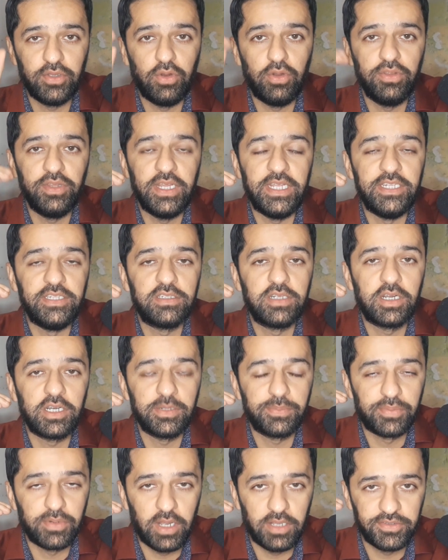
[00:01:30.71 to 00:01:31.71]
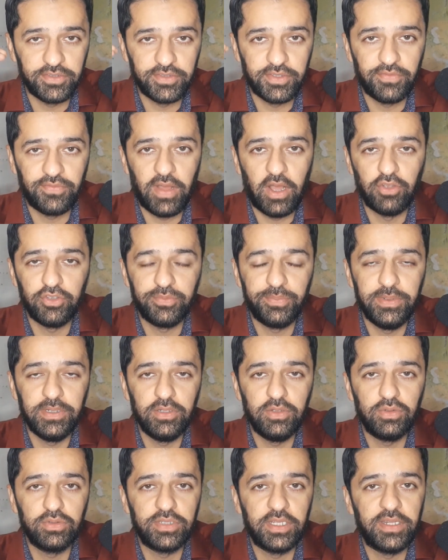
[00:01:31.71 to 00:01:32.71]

on the entire process of Ausbildung,